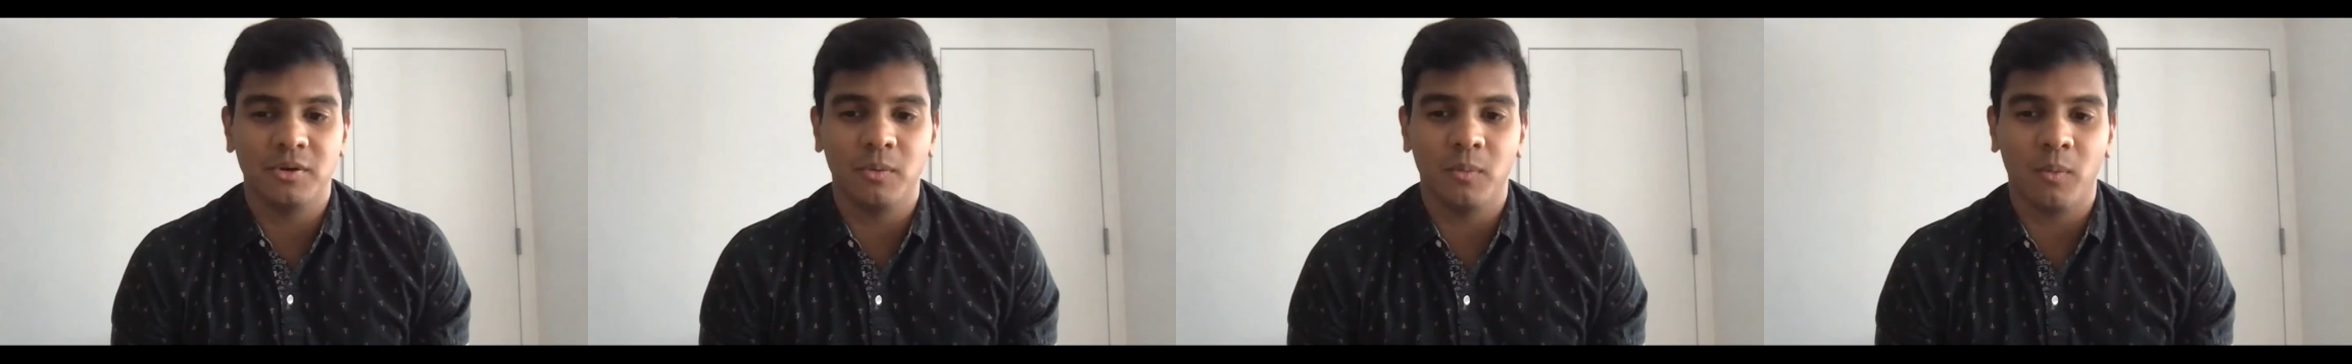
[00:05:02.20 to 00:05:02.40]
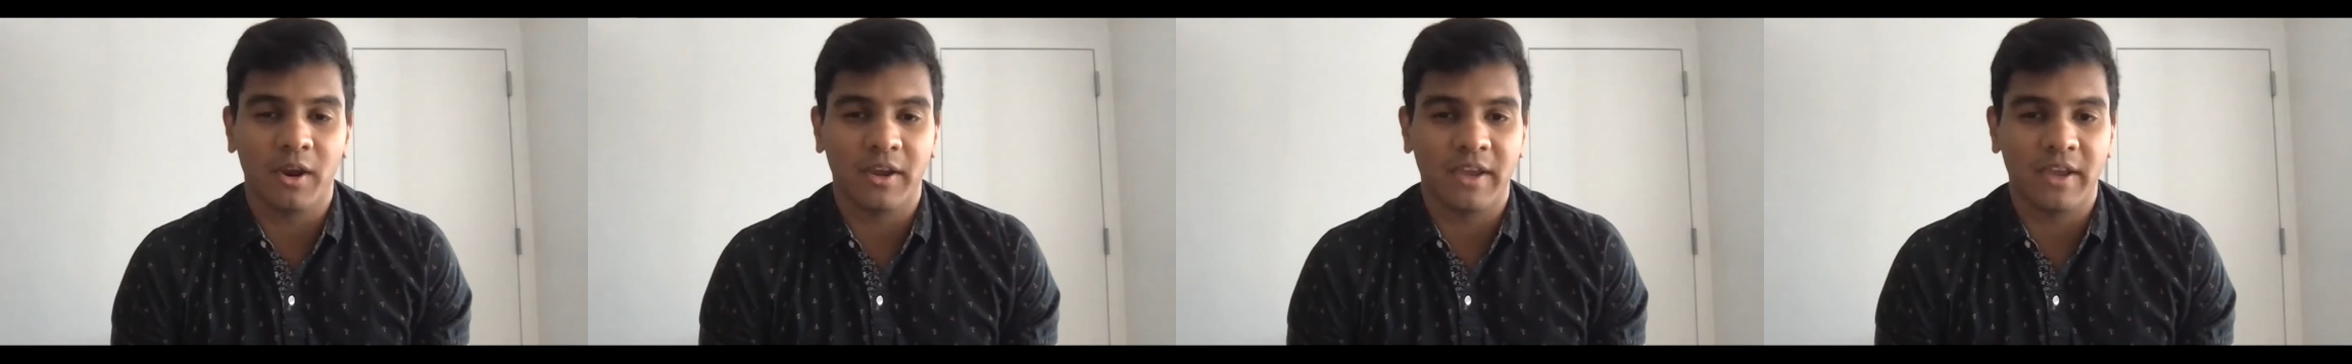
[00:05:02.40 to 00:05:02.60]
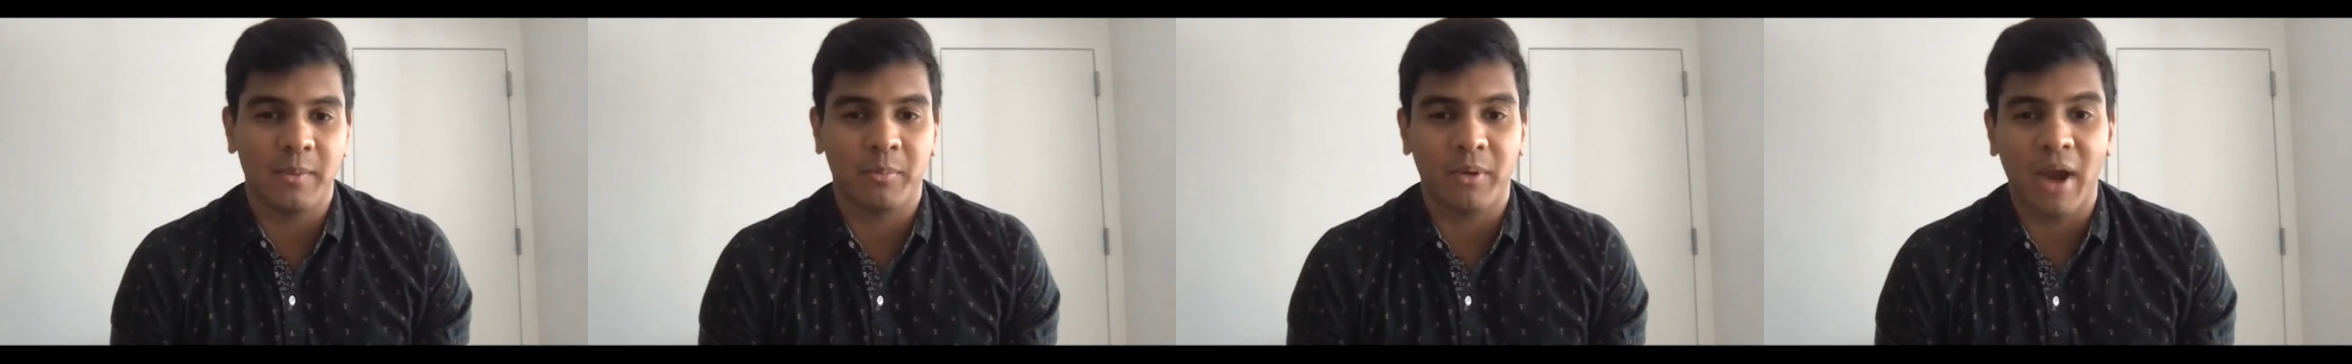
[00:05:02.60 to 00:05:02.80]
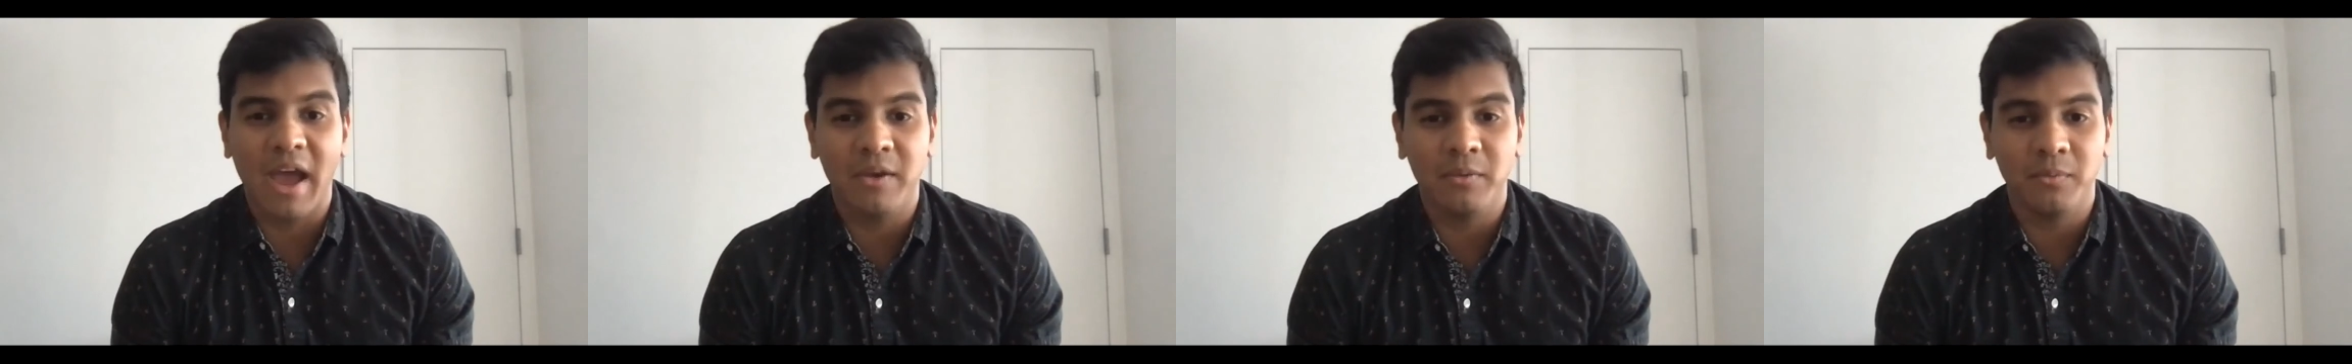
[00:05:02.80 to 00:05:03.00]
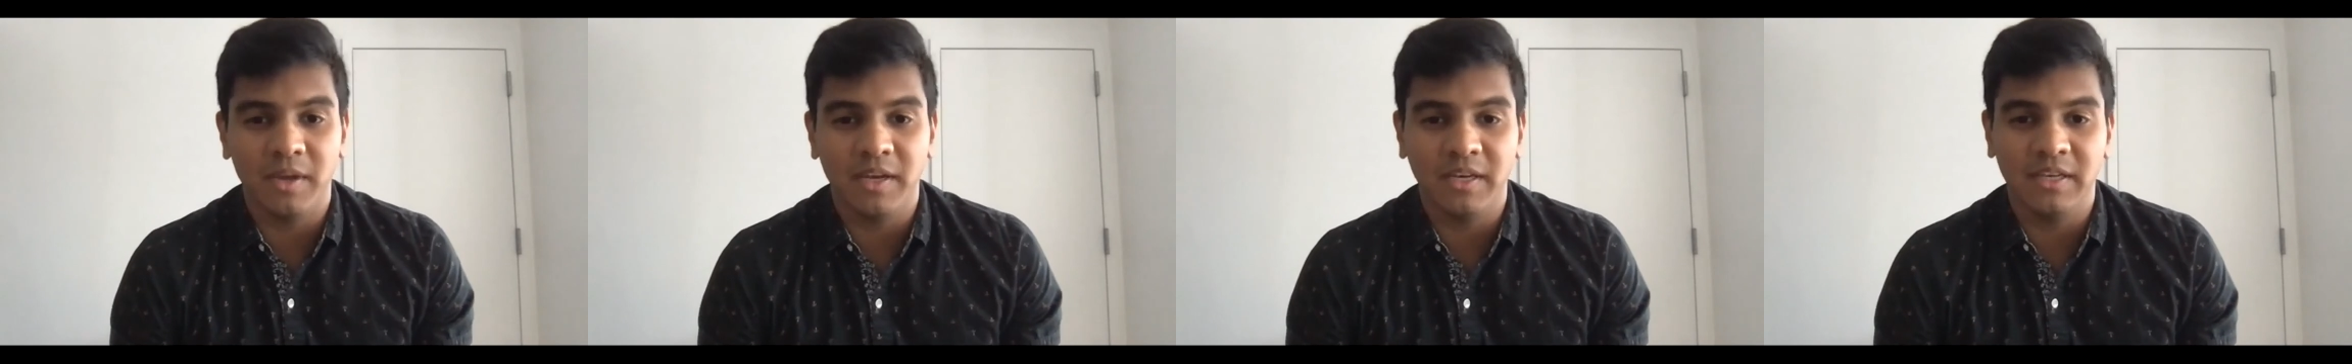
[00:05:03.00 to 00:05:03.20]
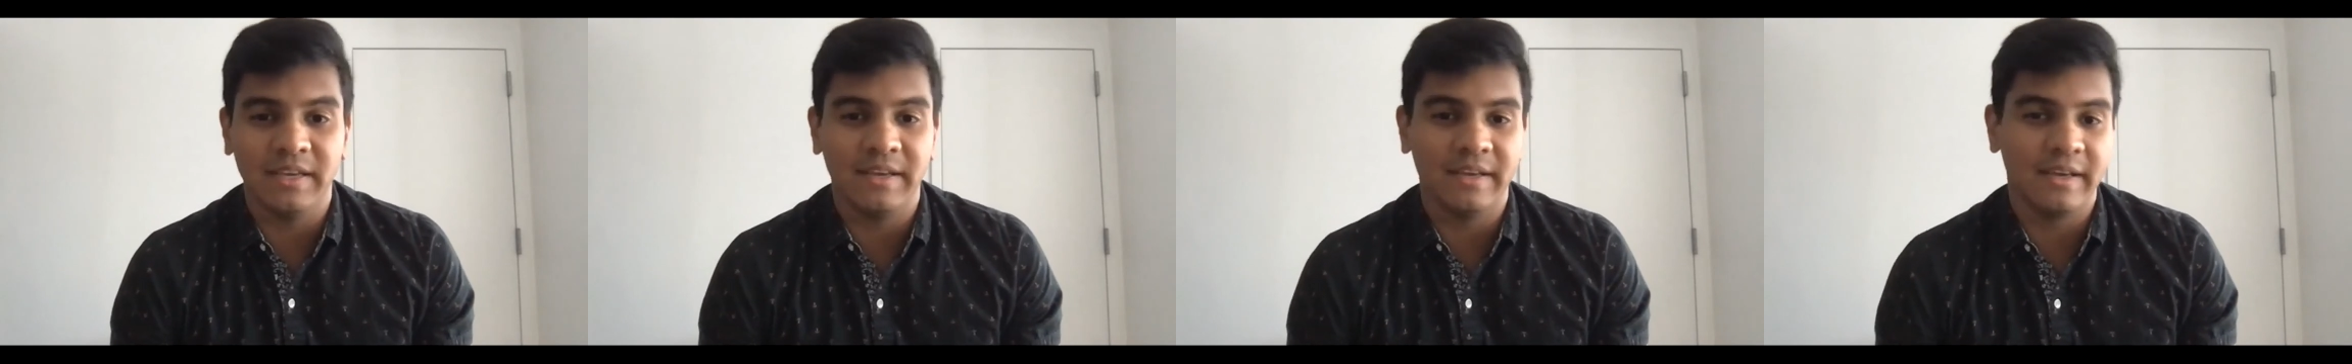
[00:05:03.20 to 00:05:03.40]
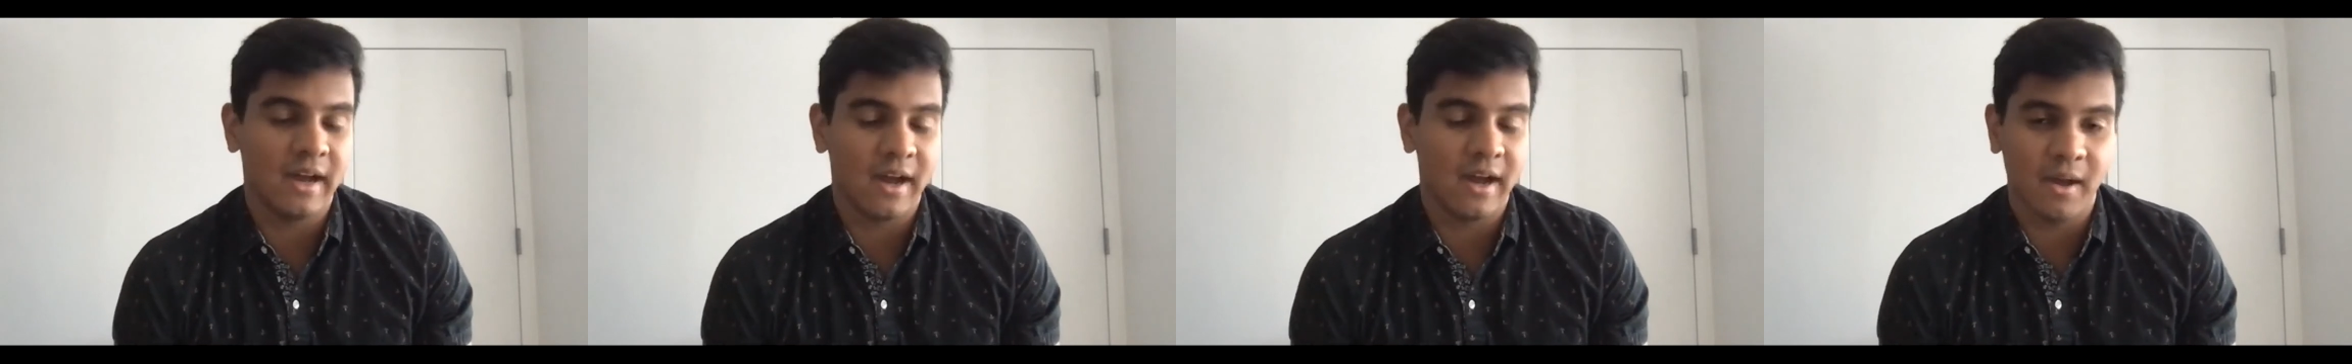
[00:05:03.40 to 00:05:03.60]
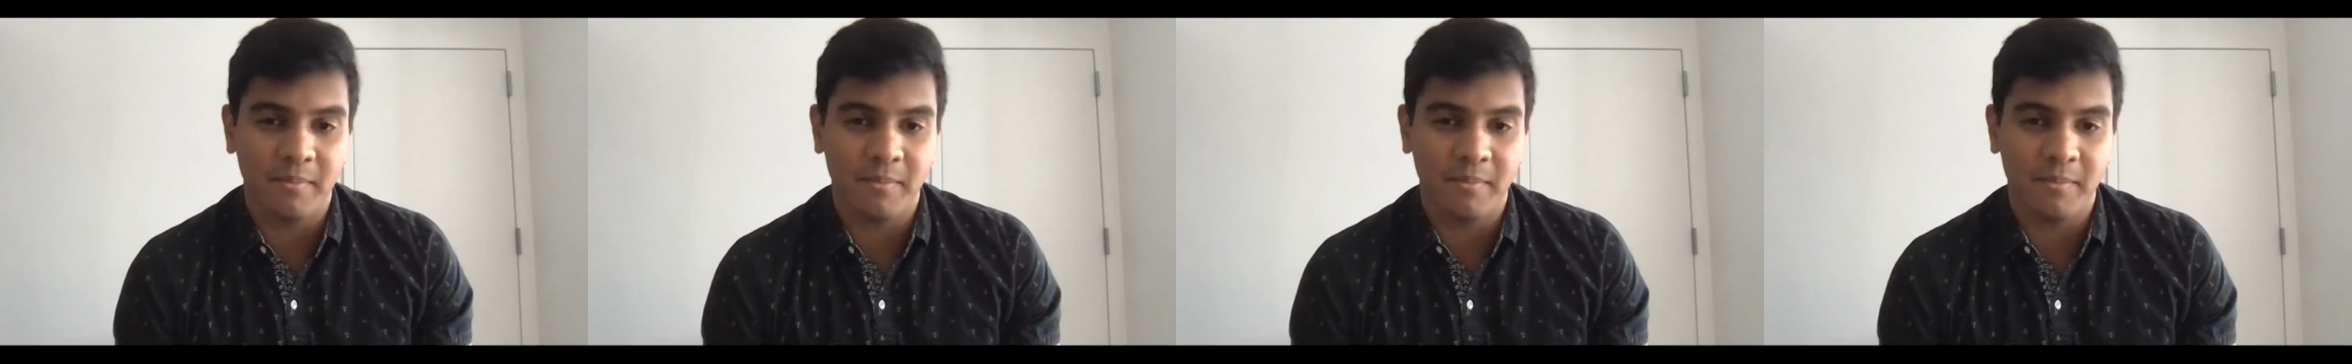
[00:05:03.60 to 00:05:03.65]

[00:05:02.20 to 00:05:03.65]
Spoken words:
work at Pratt & Whitney